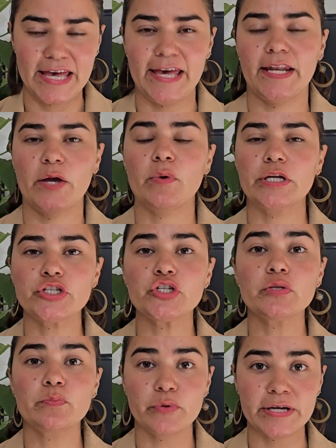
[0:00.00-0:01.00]
And I want you
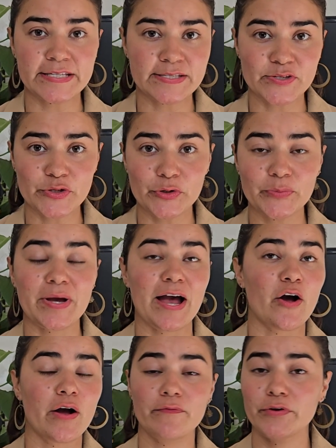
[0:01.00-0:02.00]
to brainstorm
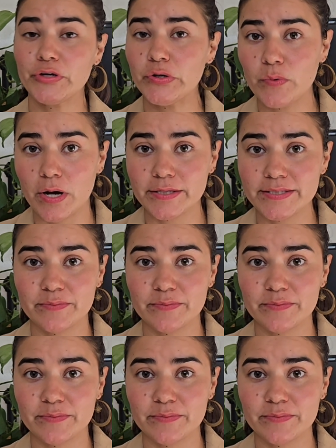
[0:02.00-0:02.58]
however you want.